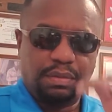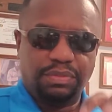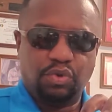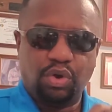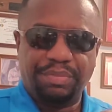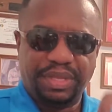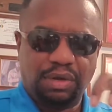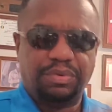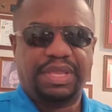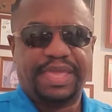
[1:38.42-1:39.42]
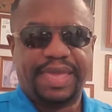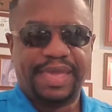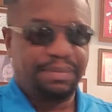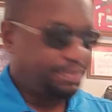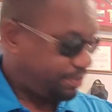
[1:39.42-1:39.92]
normally on the
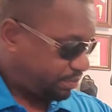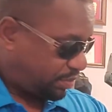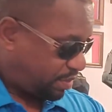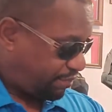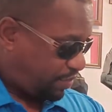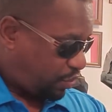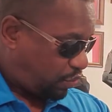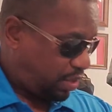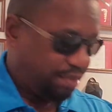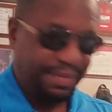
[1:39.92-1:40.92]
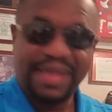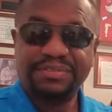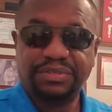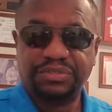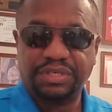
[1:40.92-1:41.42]
cap of your
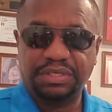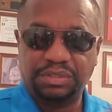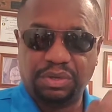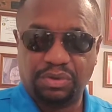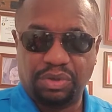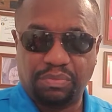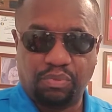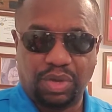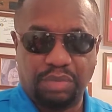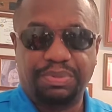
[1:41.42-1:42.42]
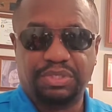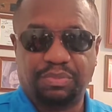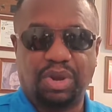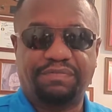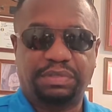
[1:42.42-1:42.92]
master cylinder or where you put your
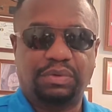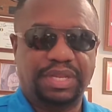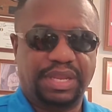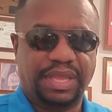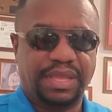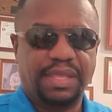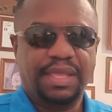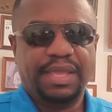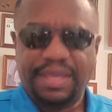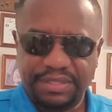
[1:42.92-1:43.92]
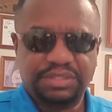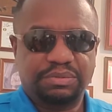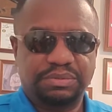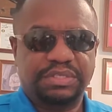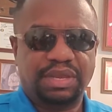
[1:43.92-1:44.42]
brake fluid in at, it's
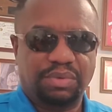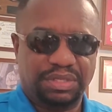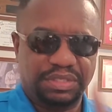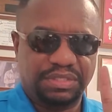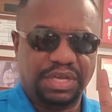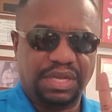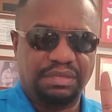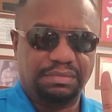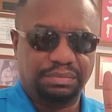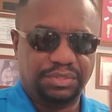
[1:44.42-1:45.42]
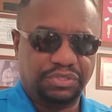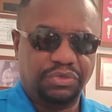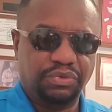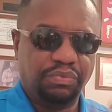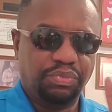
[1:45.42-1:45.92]
going to say whether it's dot
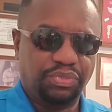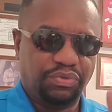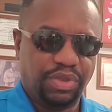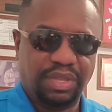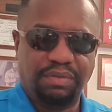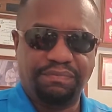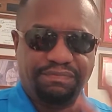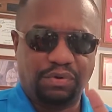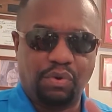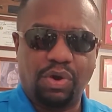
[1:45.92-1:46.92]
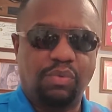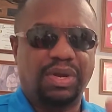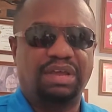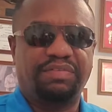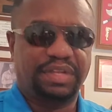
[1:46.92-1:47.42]
2, 3, 4,
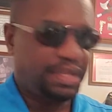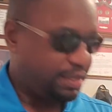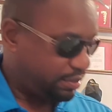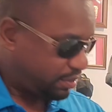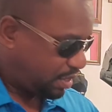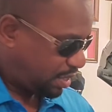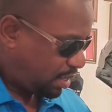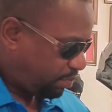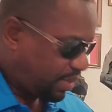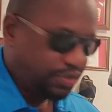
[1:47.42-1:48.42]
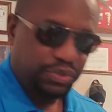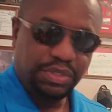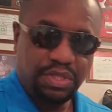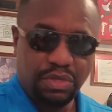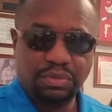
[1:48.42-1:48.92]
whatever it is. Make sure
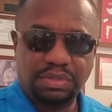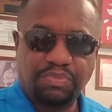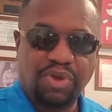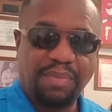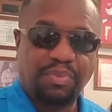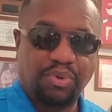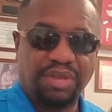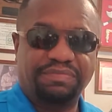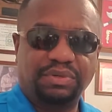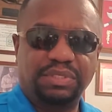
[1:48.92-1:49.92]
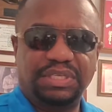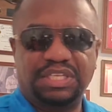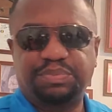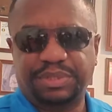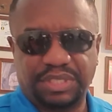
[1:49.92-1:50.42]
you use the proper brake fluid that
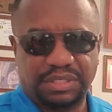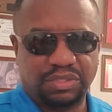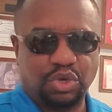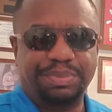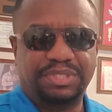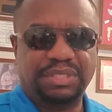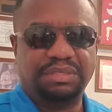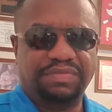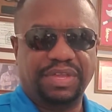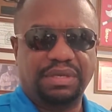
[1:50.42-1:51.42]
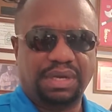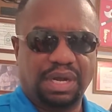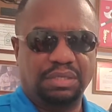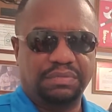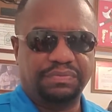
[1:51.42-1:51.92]
your particular vehicle
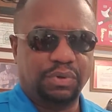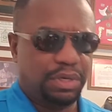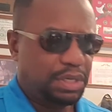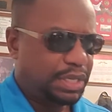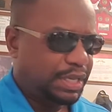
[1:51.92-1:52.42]
calls for.